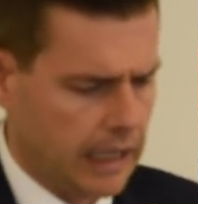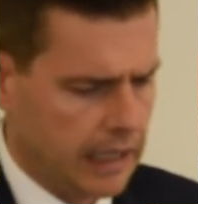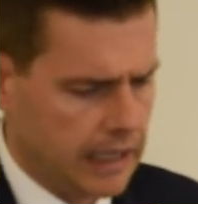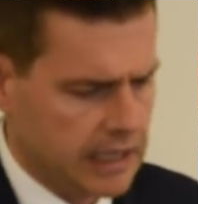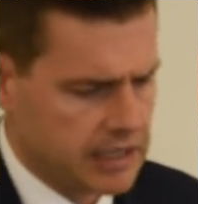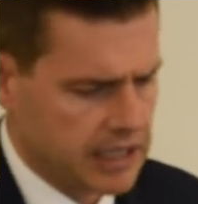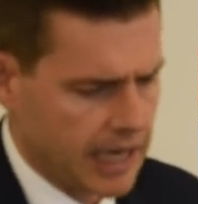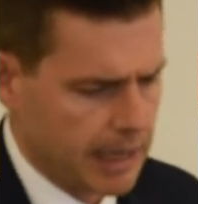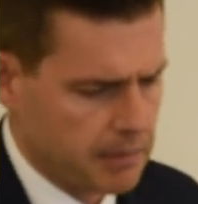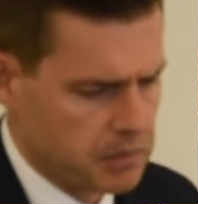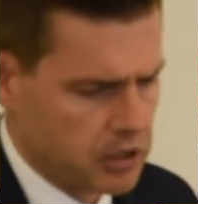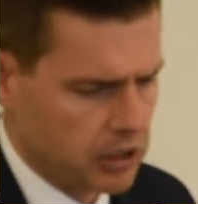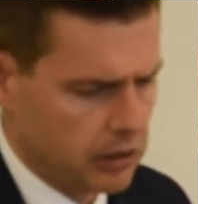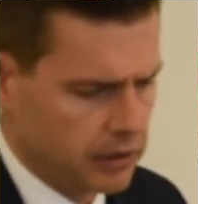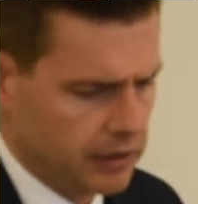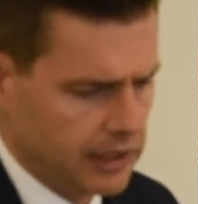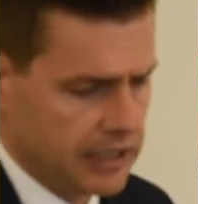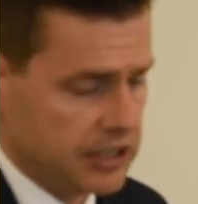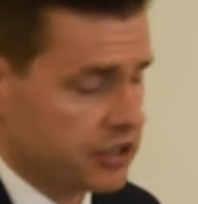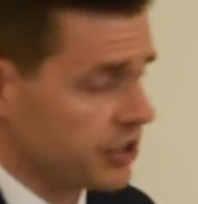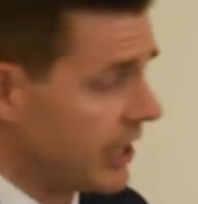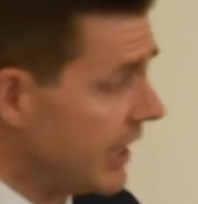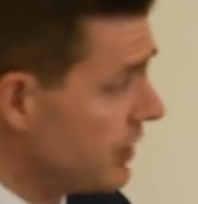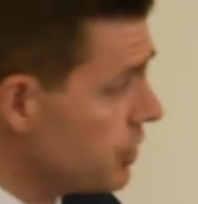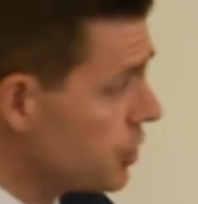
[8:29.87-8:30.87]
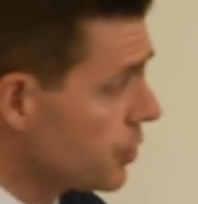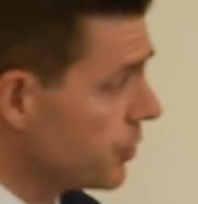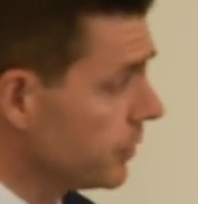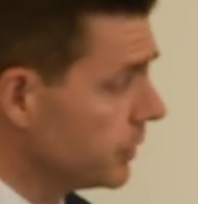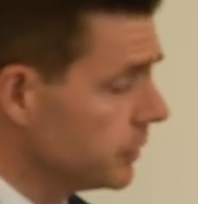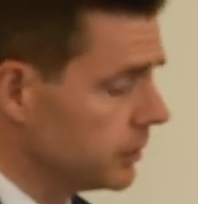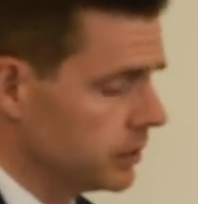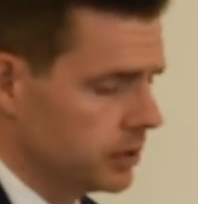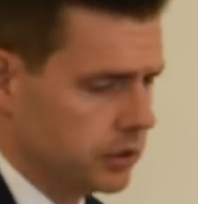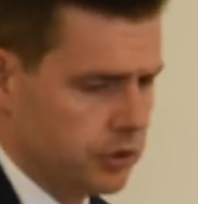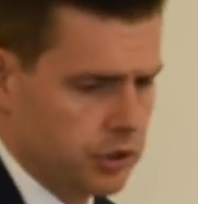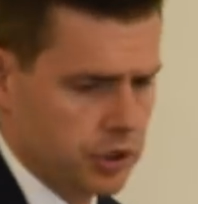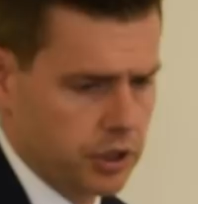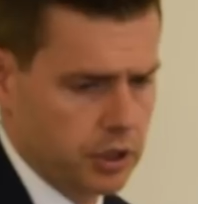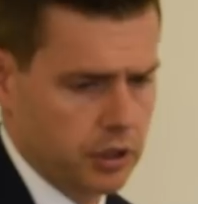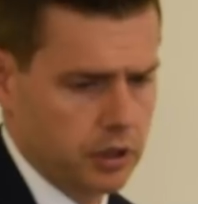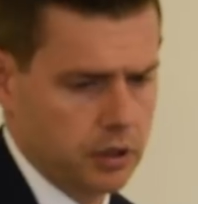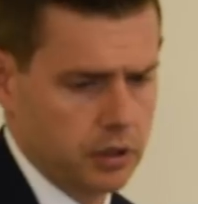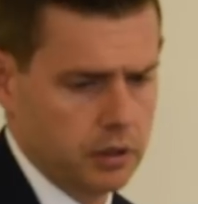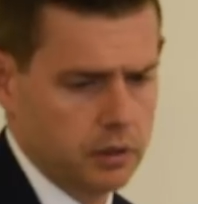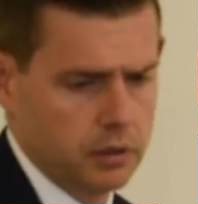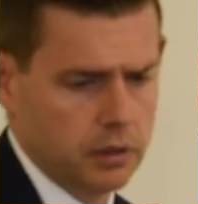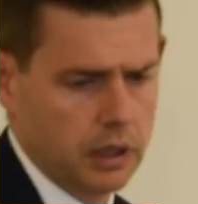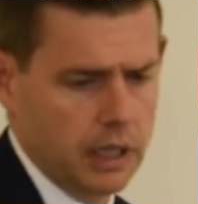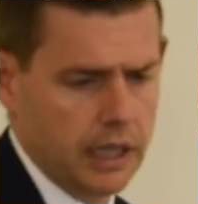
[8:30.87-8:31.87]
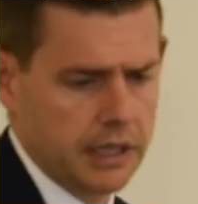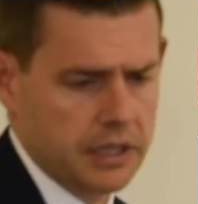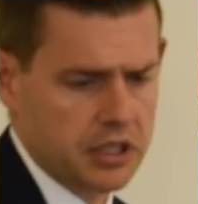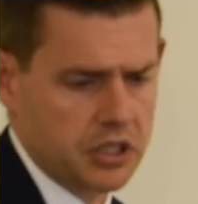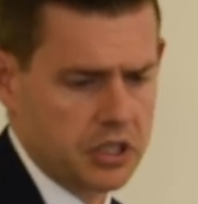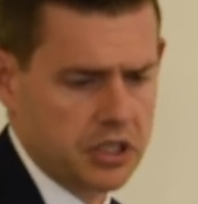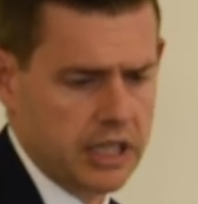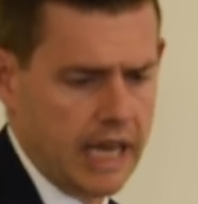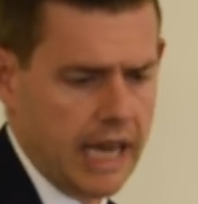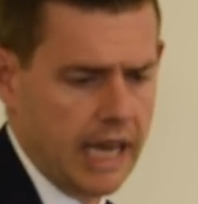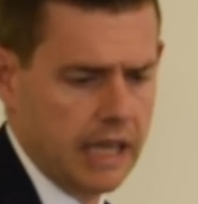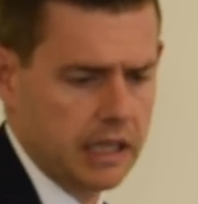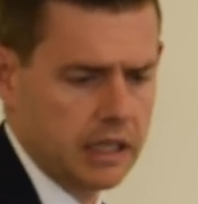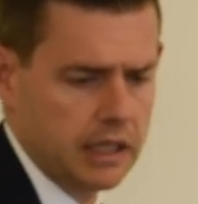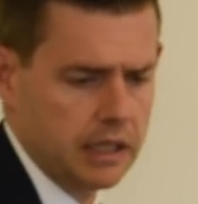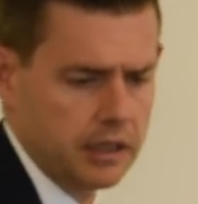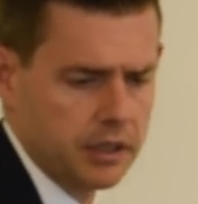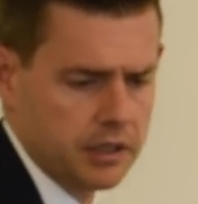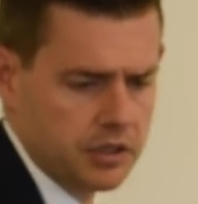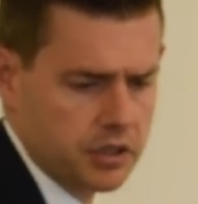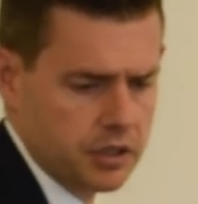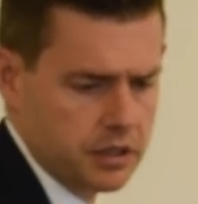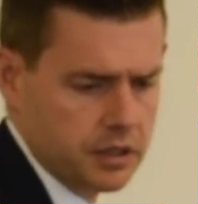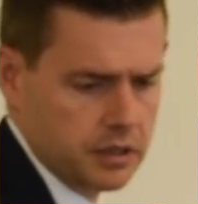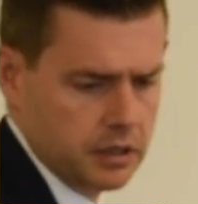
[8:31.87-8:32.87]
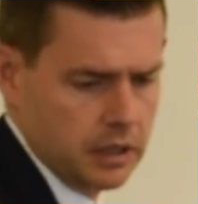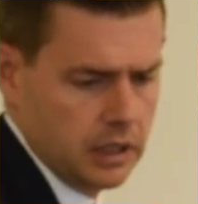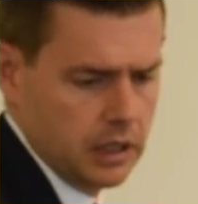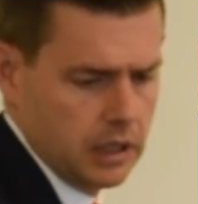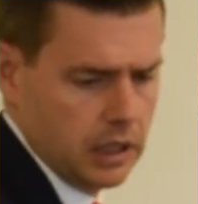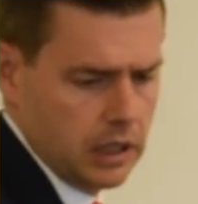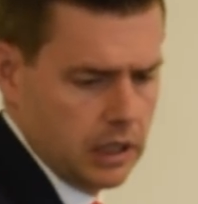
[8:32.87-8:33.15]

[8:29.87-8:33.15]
is absolutely central to understanding this